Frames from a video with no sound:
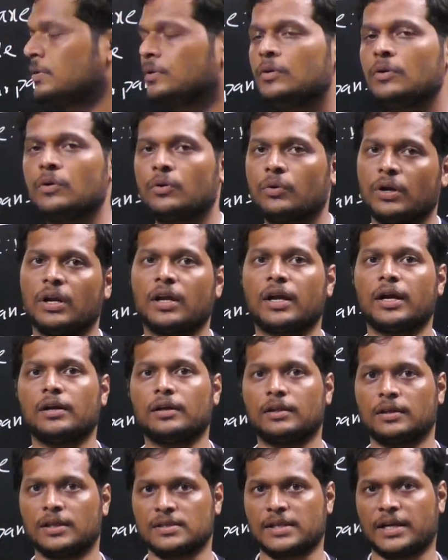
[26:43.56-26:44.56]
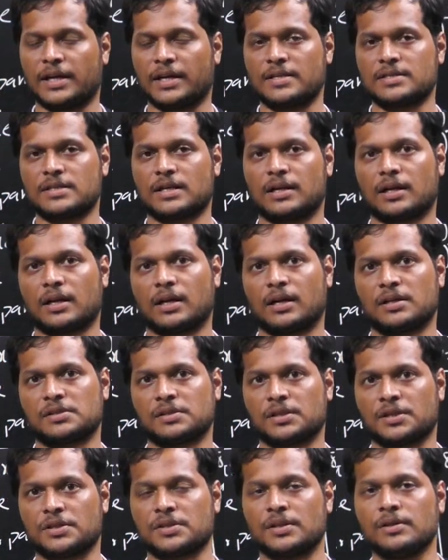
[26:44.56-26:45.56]
to indicate the site is under
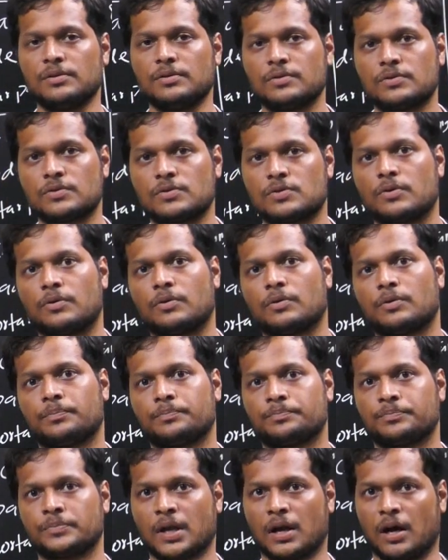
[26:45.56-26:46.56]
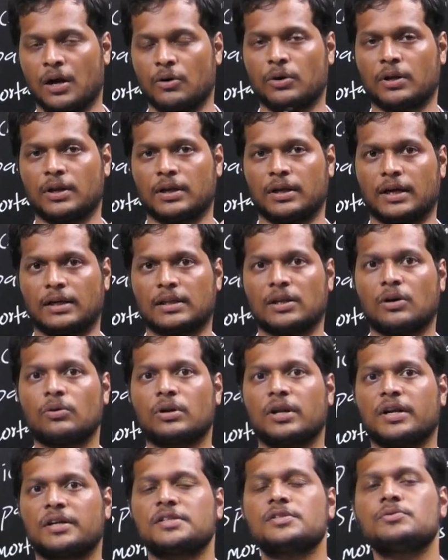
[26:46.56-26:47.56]
construction. So at the
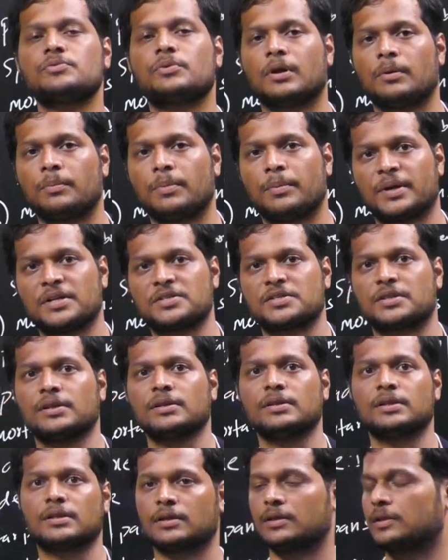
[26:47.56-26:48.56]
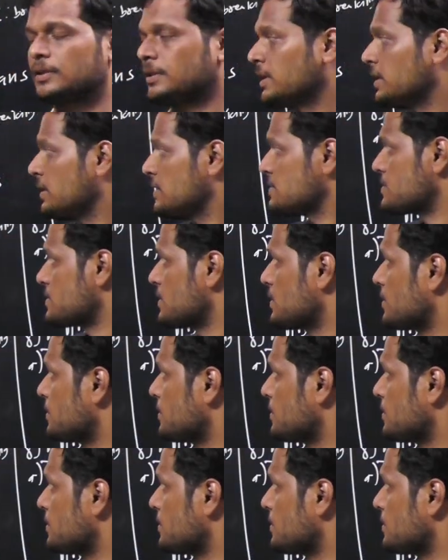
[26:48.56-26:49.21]
outer edges we will be mentioning there is